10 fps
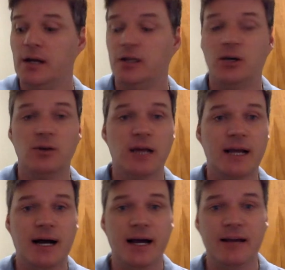Like
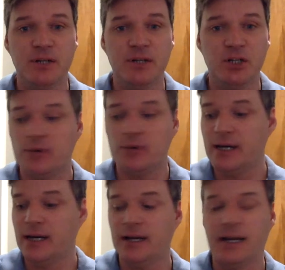I have been
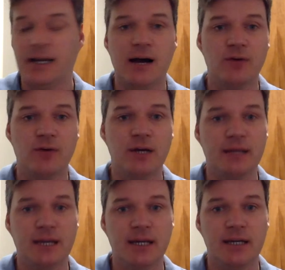doing and covering
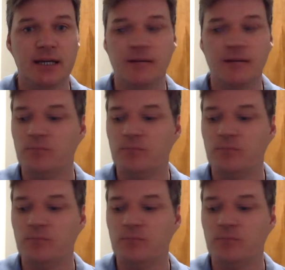the